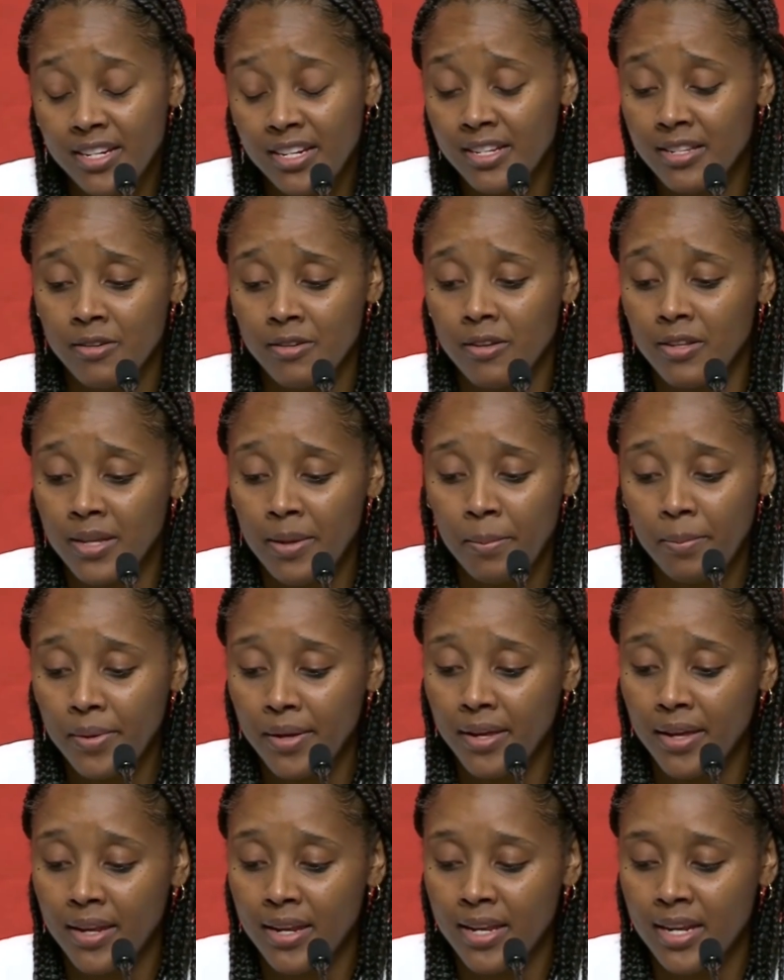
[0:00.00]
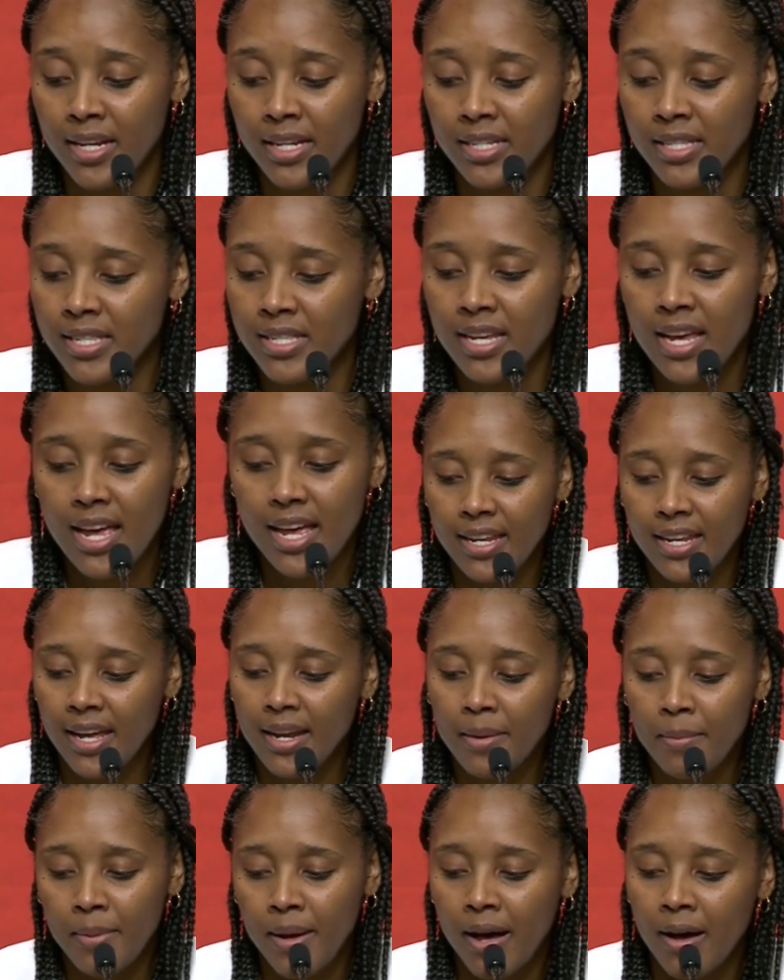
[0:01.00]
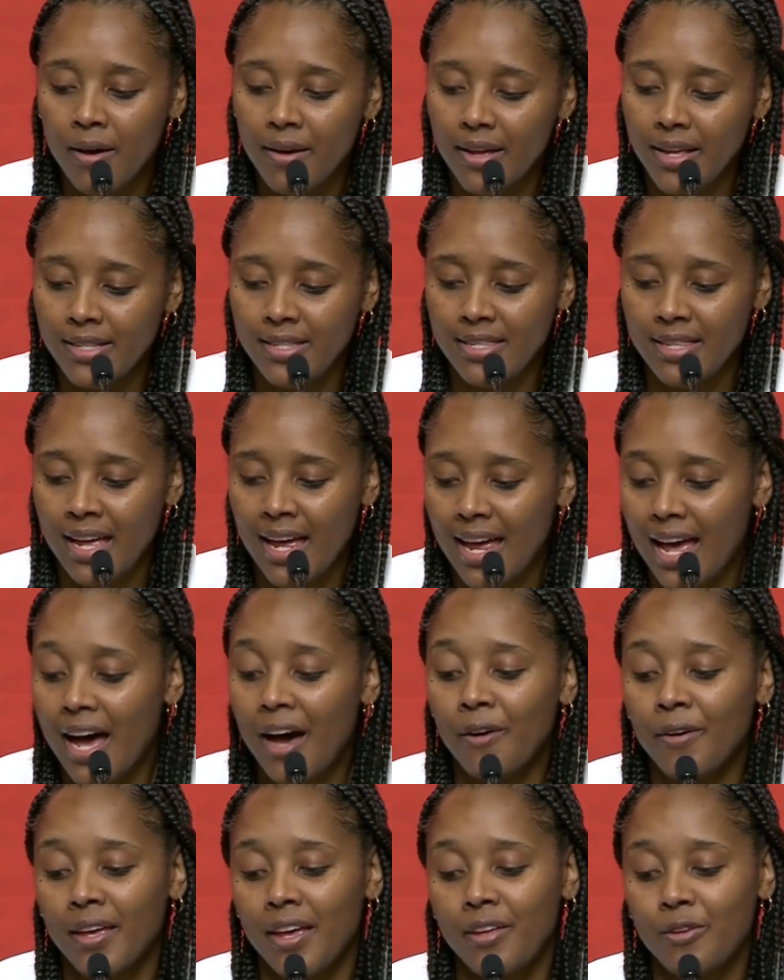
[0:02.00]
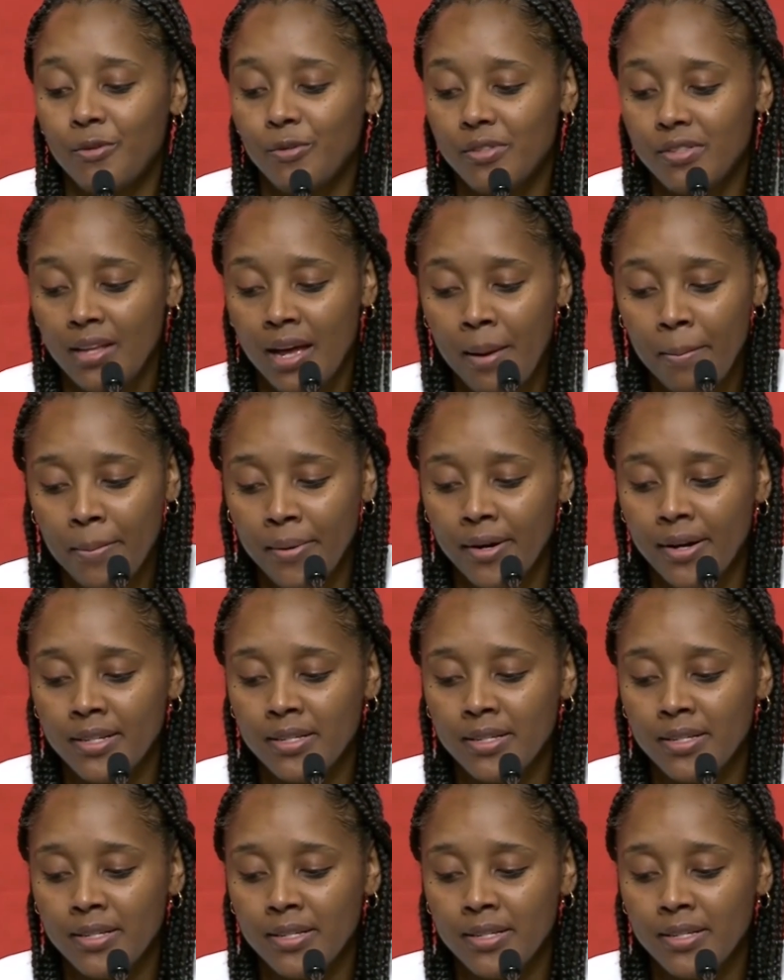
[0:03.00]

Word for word: She's an Olympian, and it's not about, it's not how can you stop her.